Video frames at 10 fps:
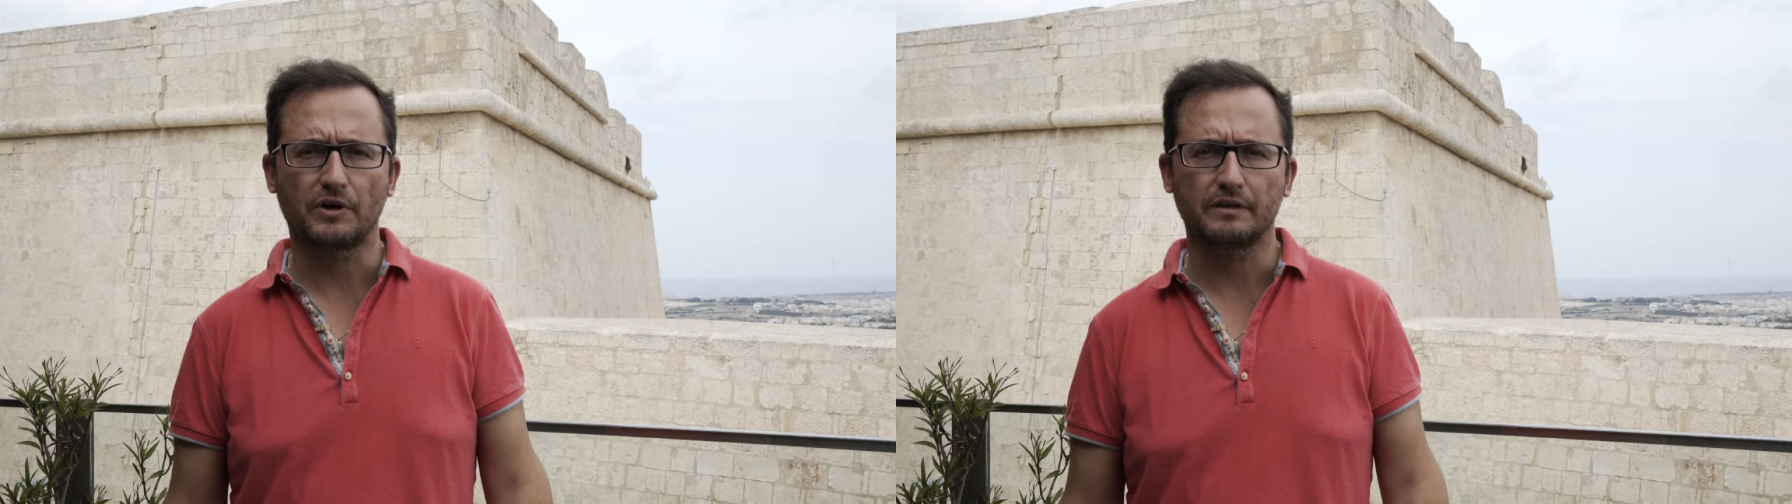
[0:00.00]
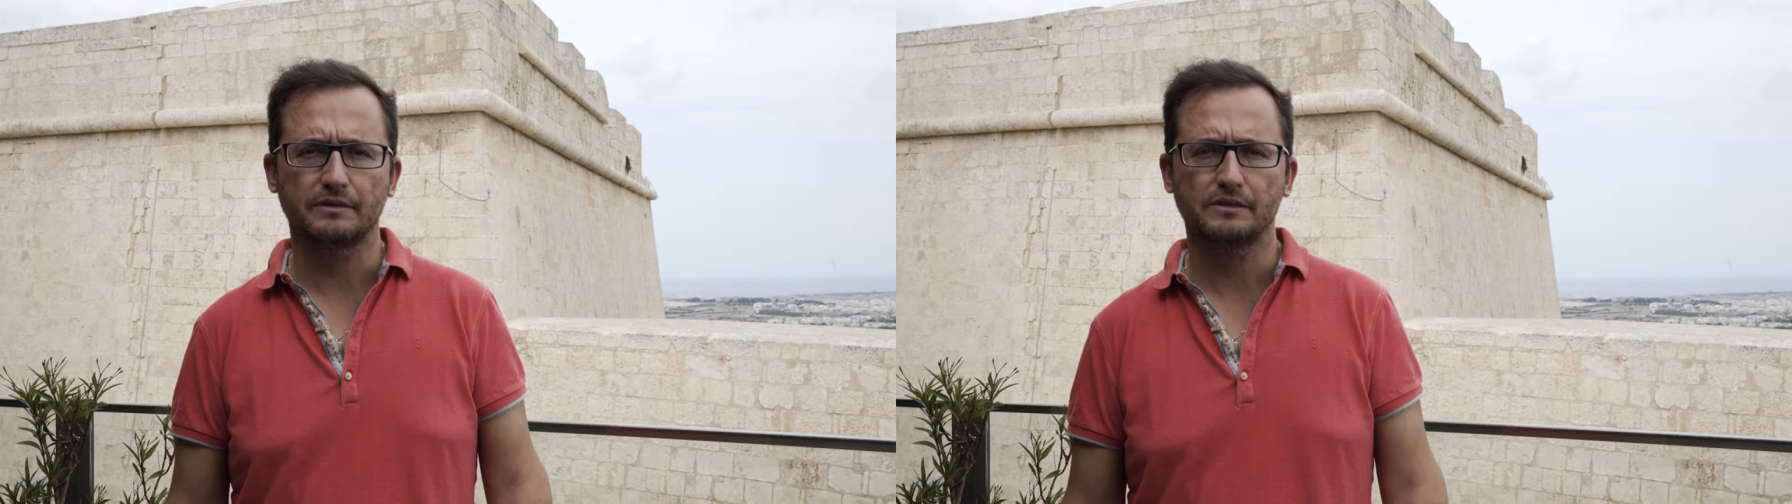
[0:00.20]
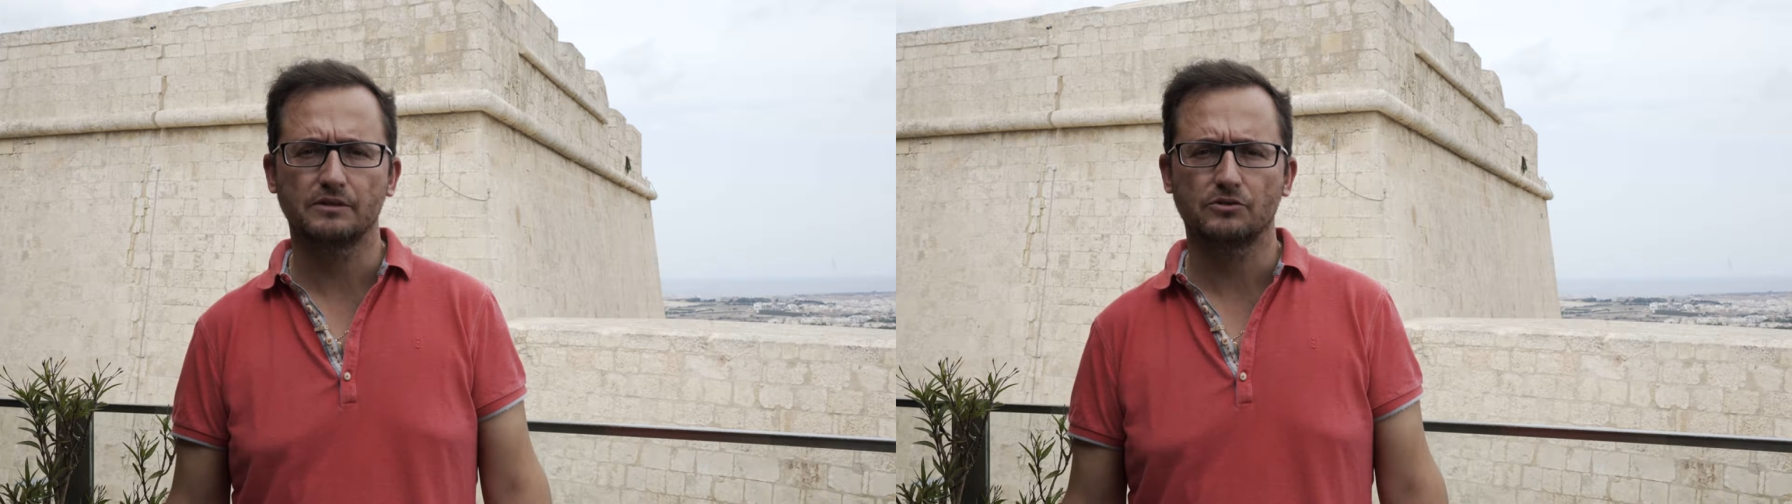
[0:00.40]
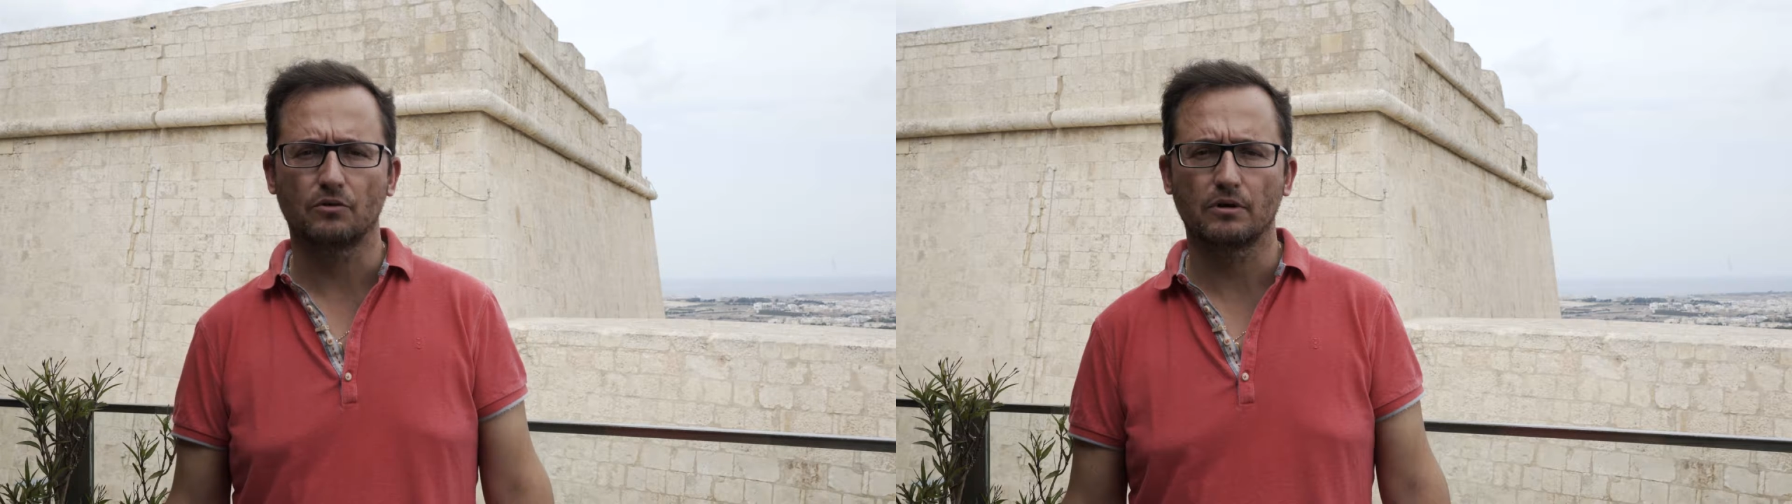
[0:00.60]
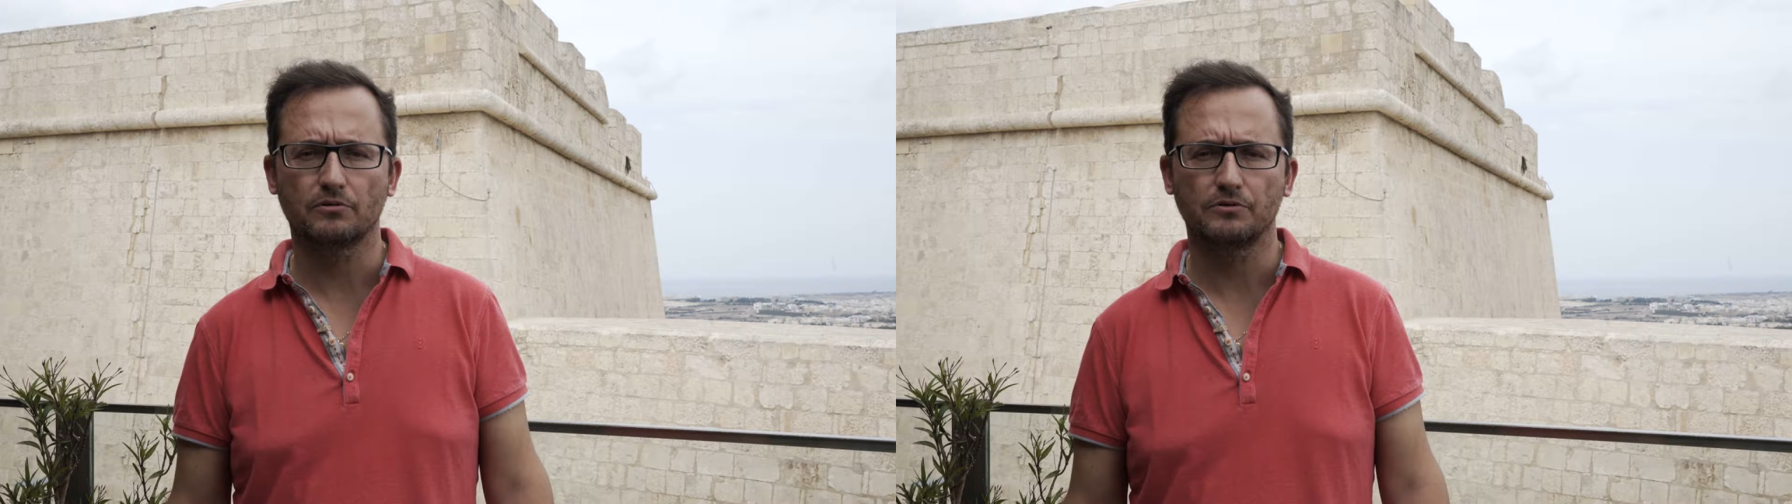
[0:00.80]
practices
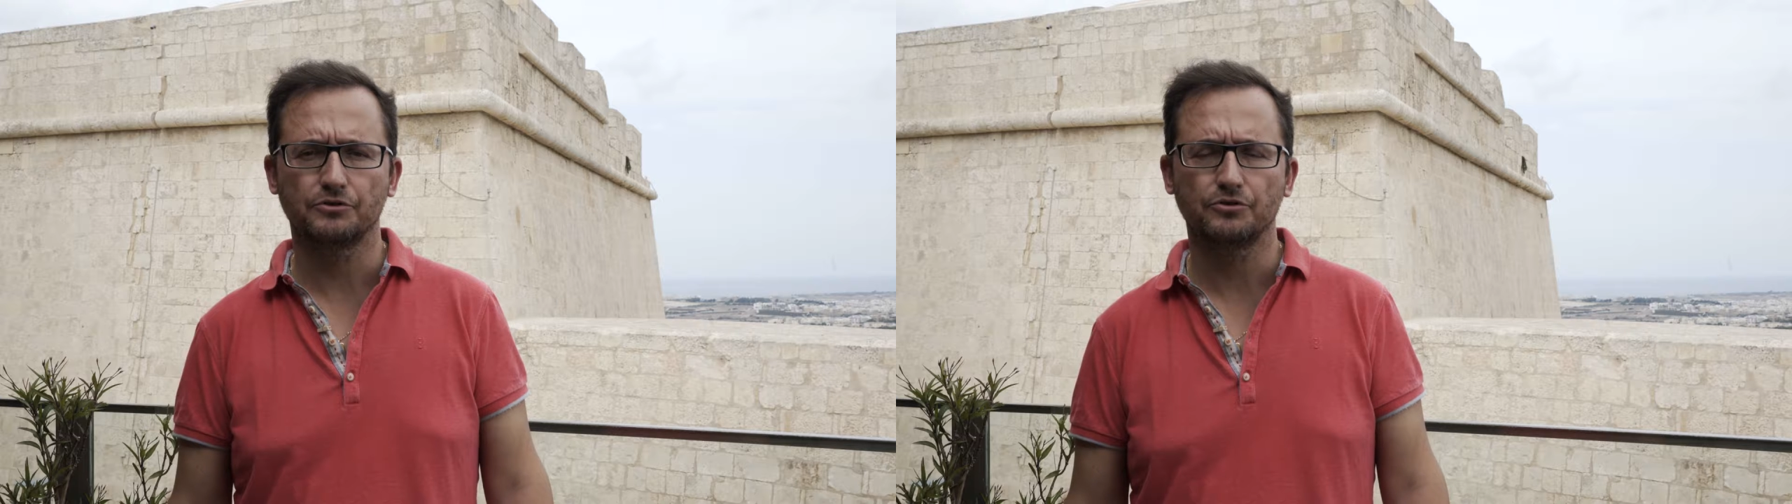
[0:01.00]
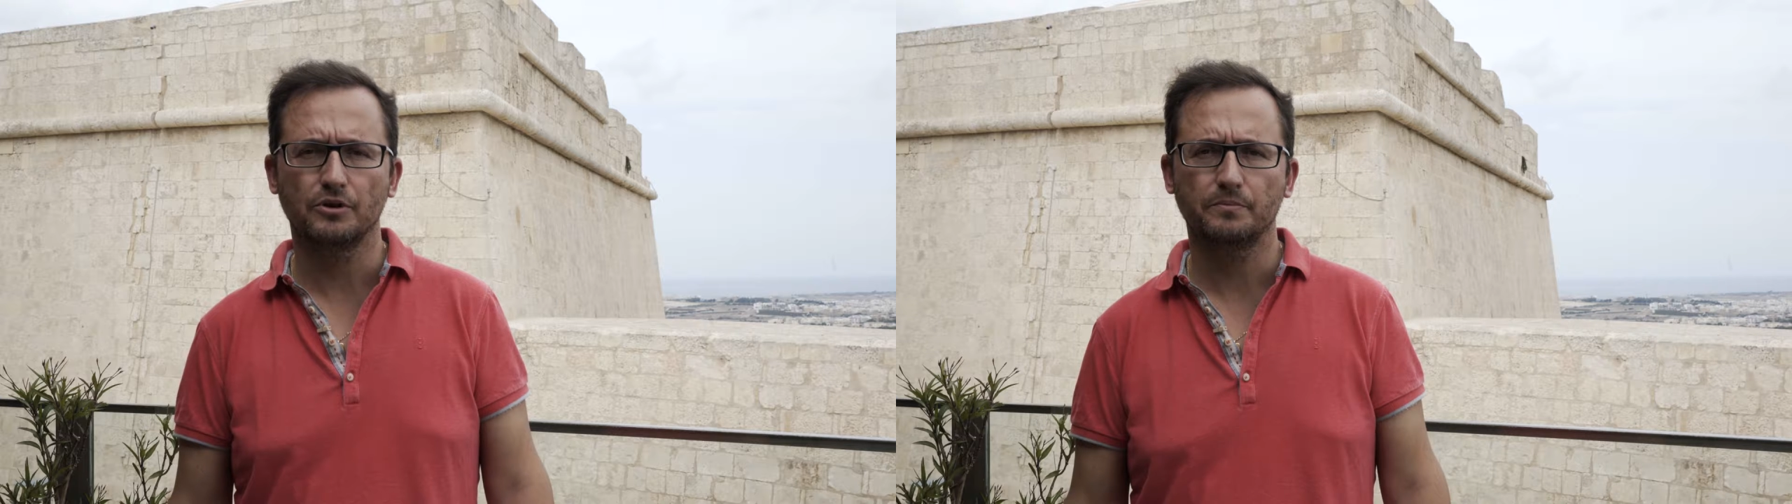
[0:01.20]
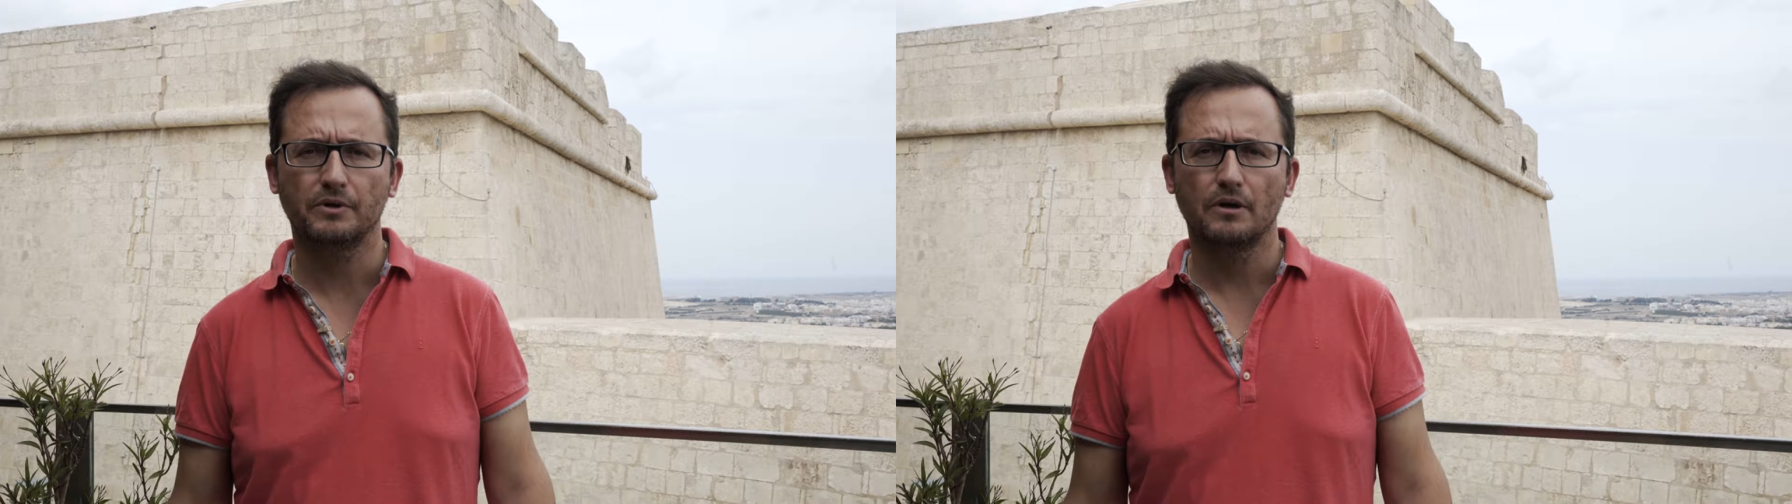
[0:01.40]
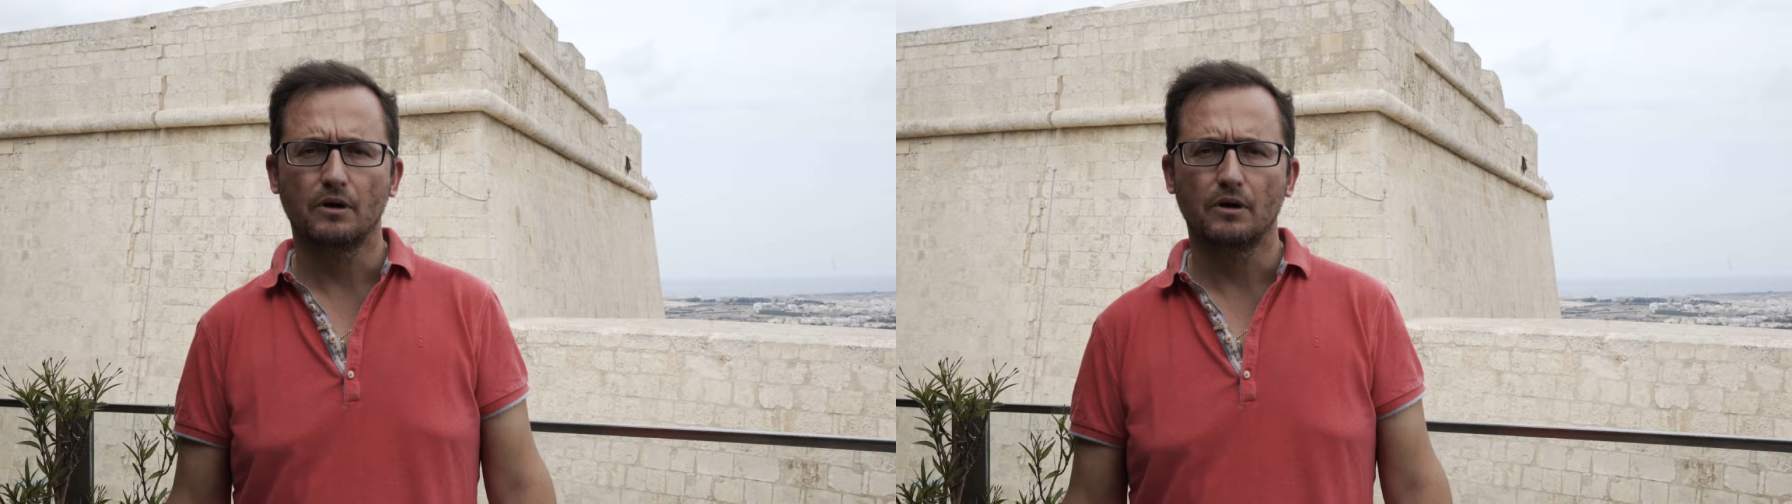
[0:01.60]
all around Europe